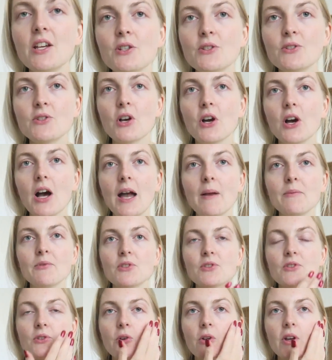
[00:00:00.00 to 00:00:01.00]
So I'm
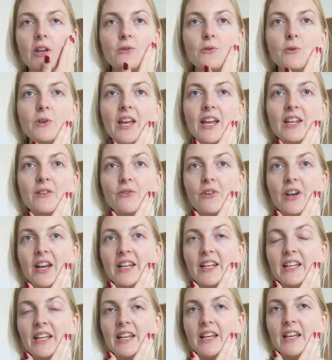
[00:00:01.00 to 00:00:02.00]
just going to get
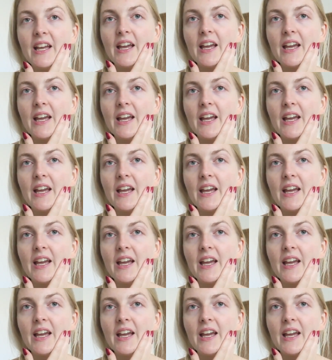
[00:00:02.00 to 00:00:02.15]
ready.